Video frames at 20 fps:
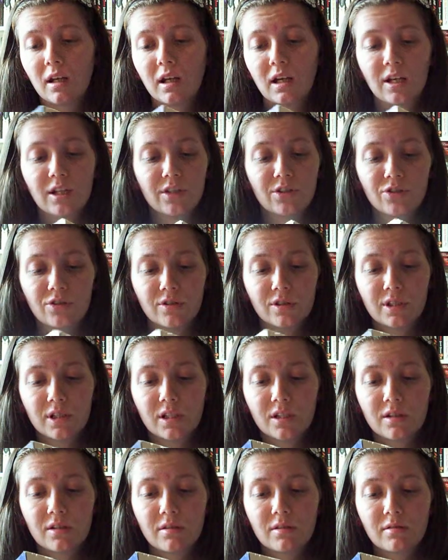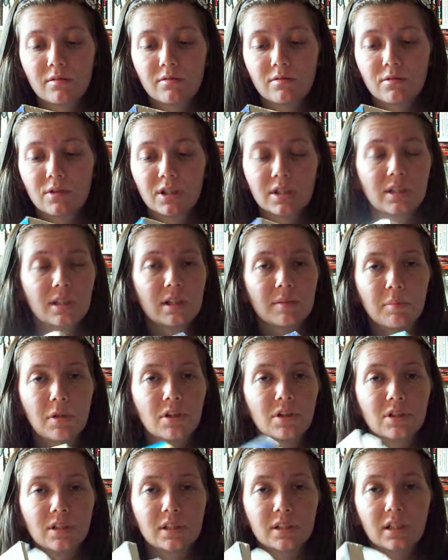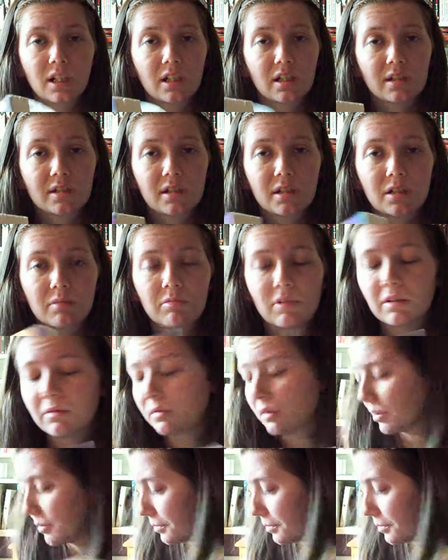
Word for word: I enjoyed it just as much the second time round.